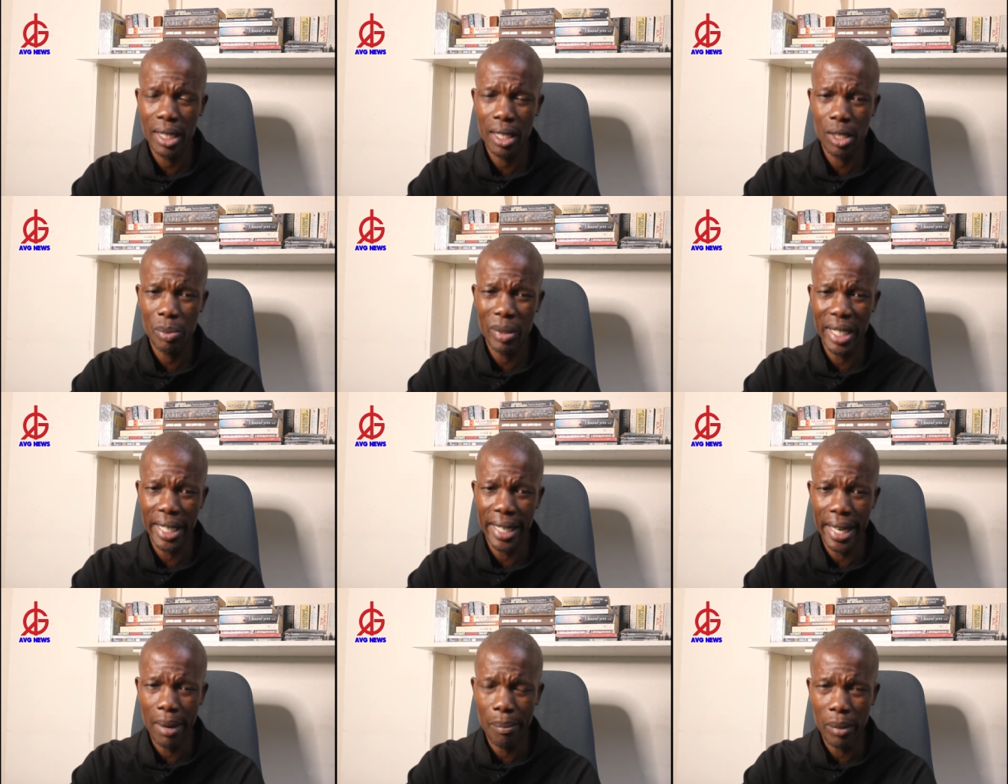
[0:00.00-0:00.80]
There's been a
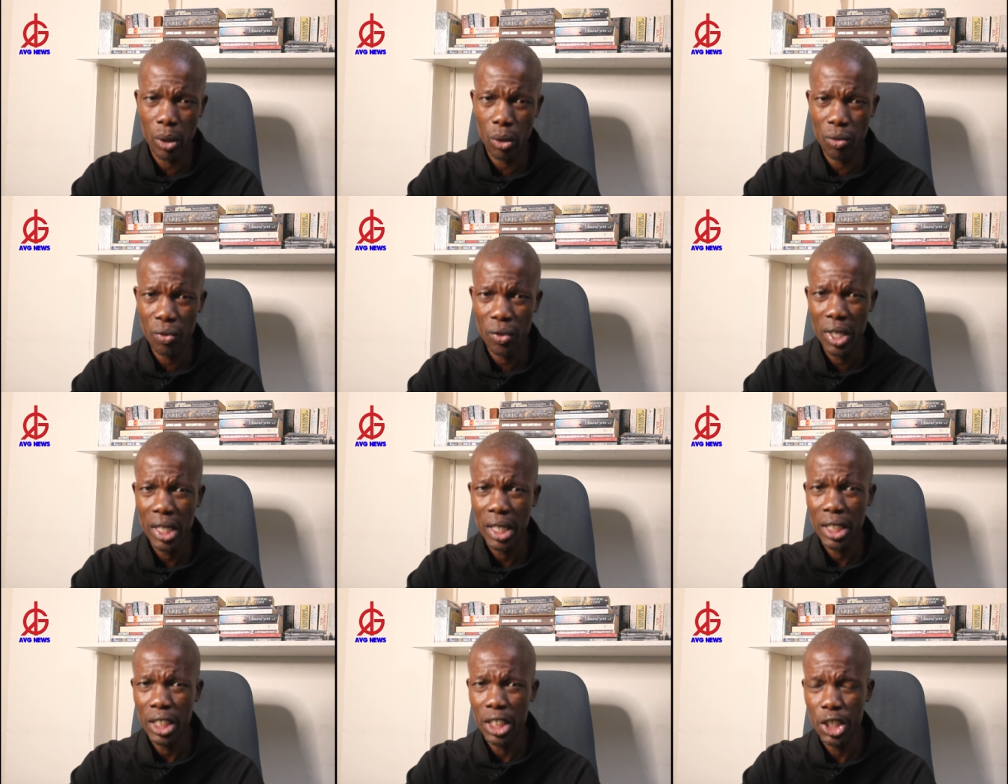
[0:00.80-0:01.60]
number of
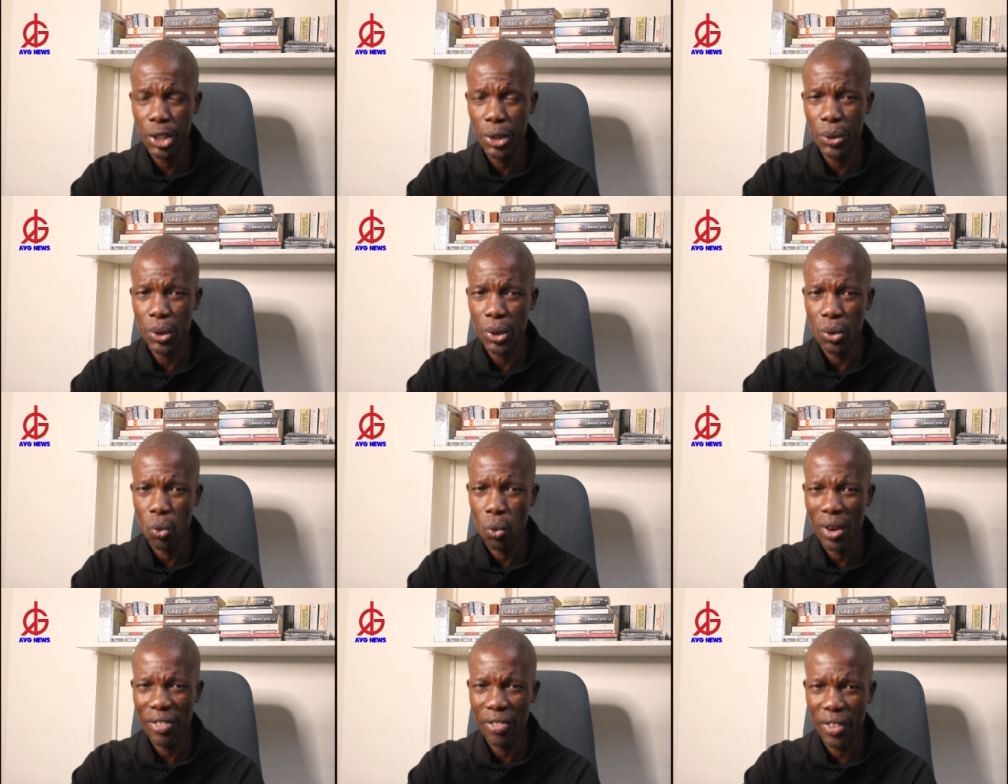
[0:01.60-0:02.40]

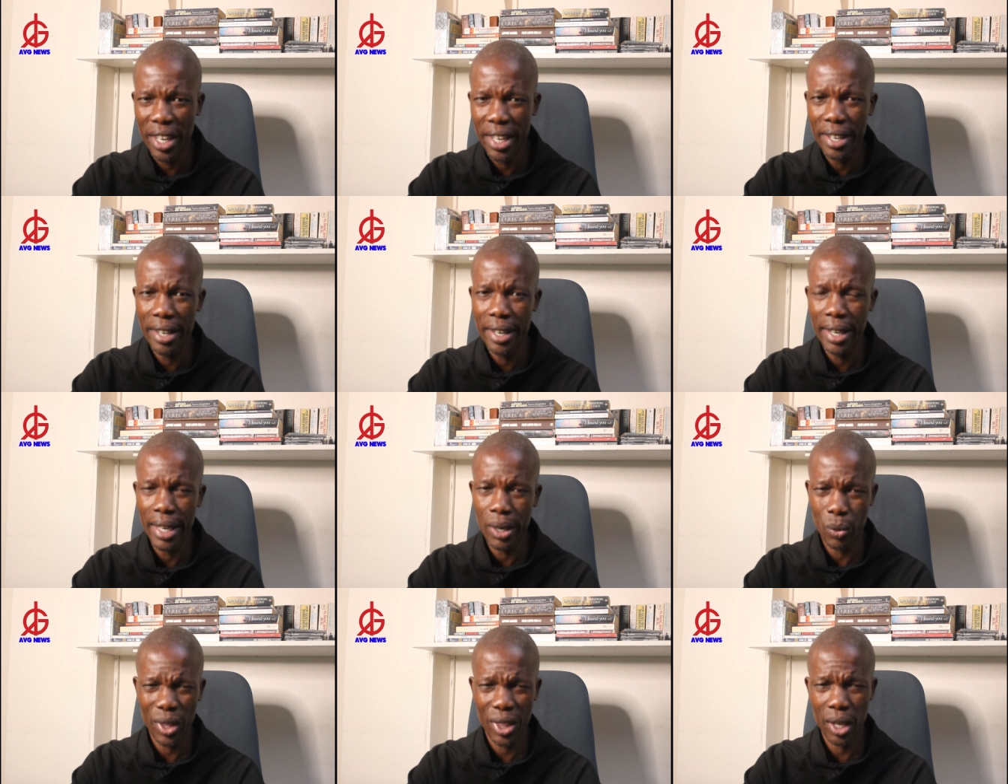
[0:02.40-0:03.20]
issues within
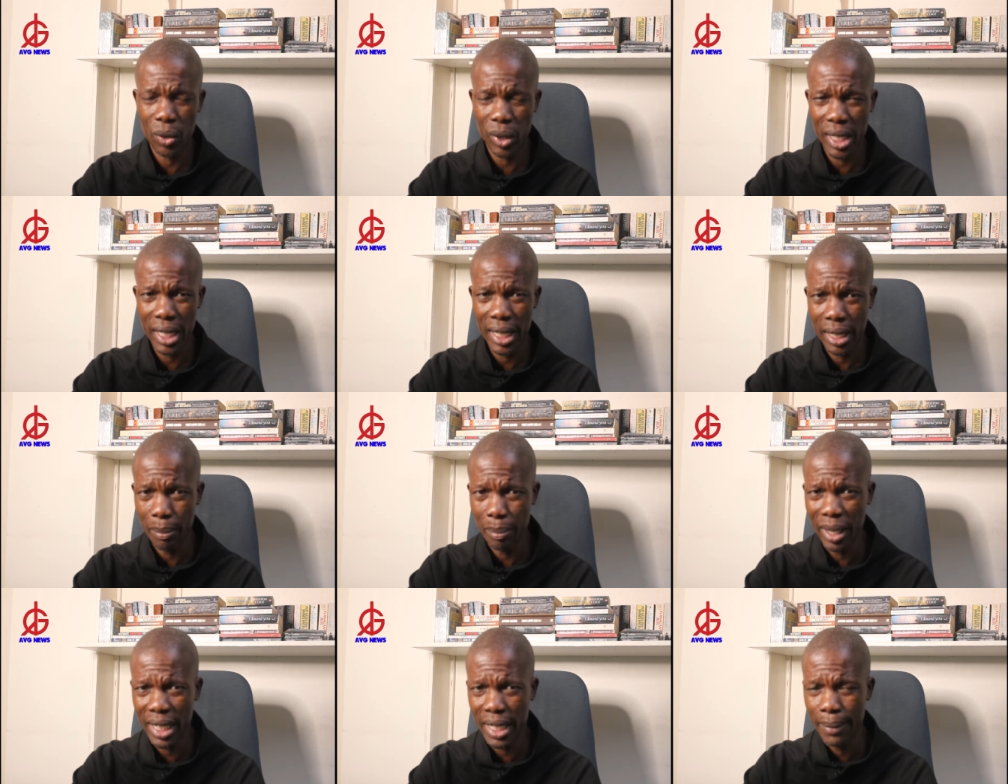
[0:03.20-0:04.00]
and without the
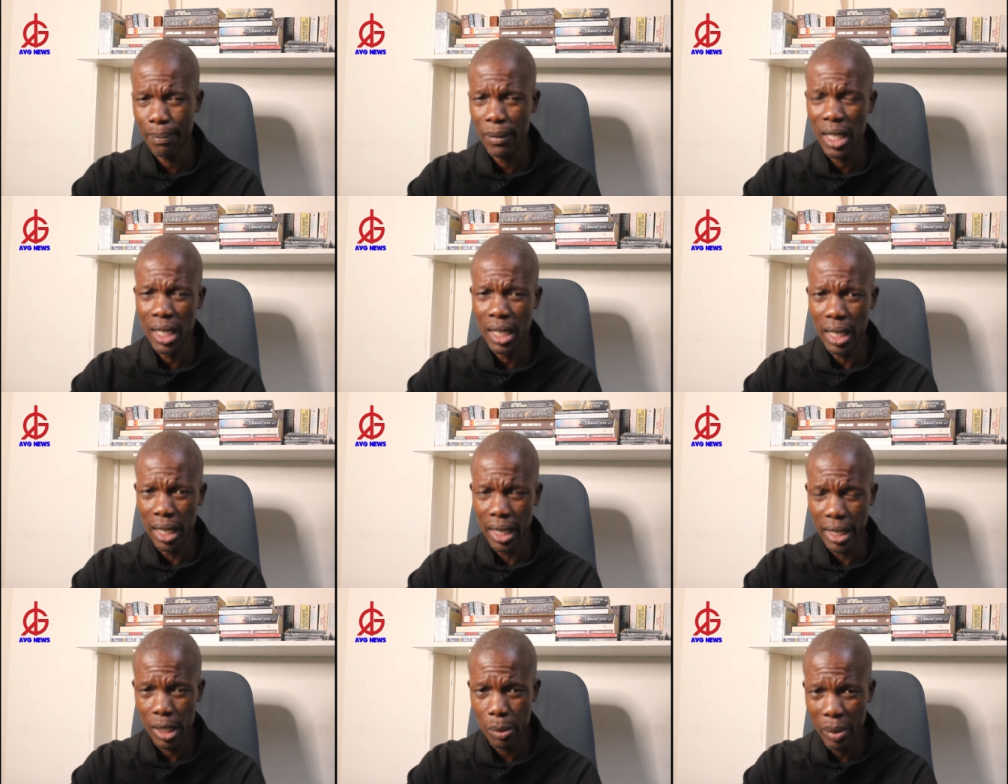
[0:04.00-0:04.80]
party,
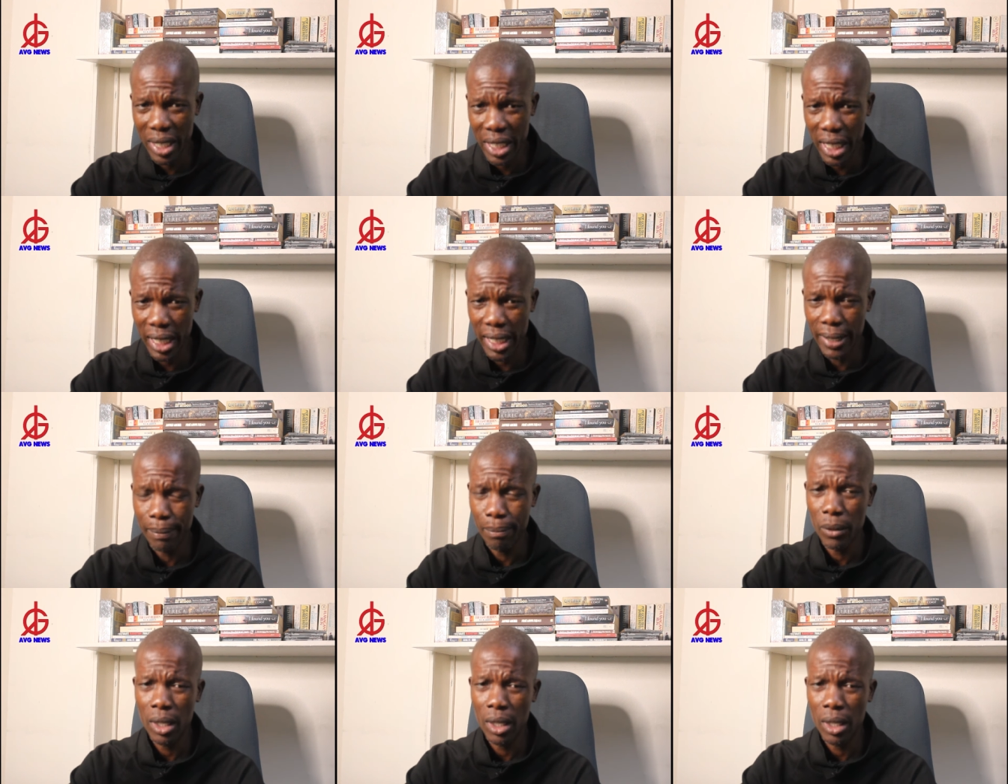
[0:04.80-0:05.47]
uh, especially